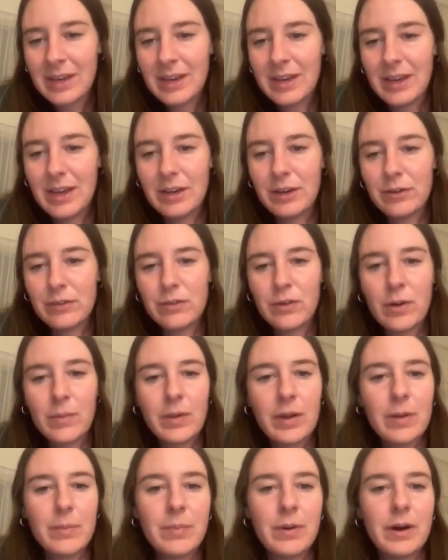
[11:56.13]
and you're
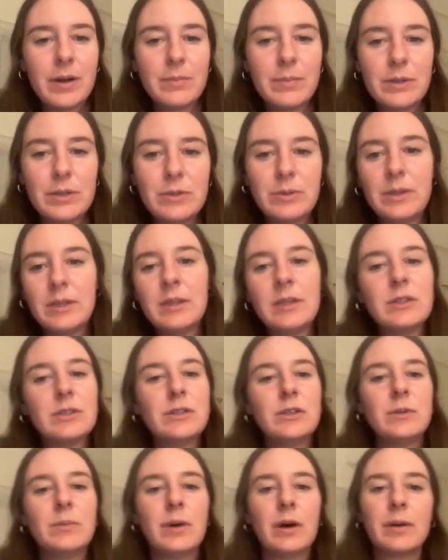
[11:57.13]
forming a bond between these
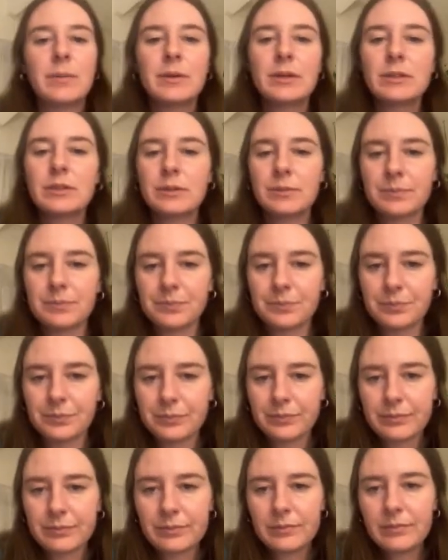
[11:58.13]
two monomers.
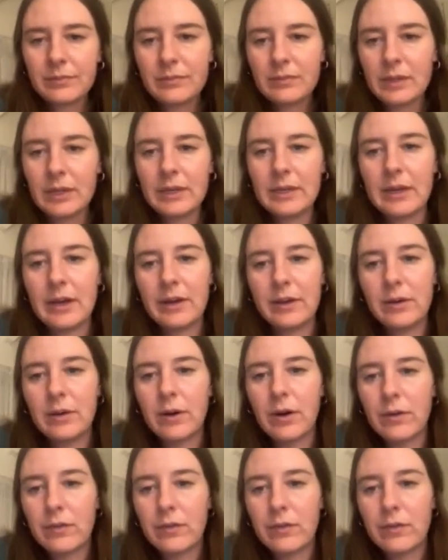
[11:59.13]
Now you go